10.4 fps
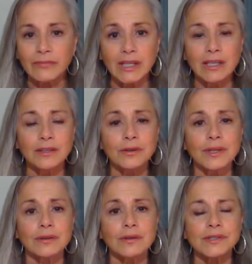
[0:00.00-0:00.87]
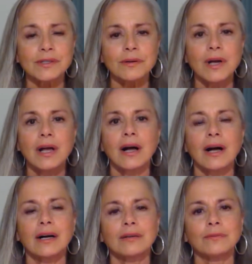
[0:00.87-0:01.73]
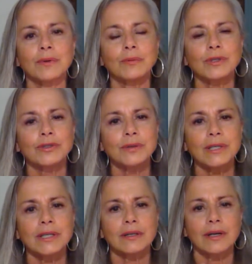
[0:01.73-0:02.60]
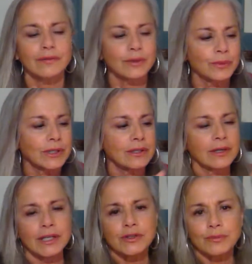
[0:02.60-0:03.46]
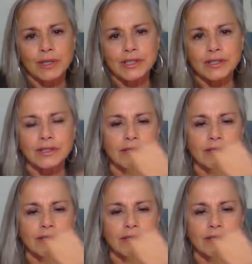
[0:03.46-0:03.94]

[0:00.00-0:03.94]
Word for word: and know that also uh, what we're doing here every week in our angel messages,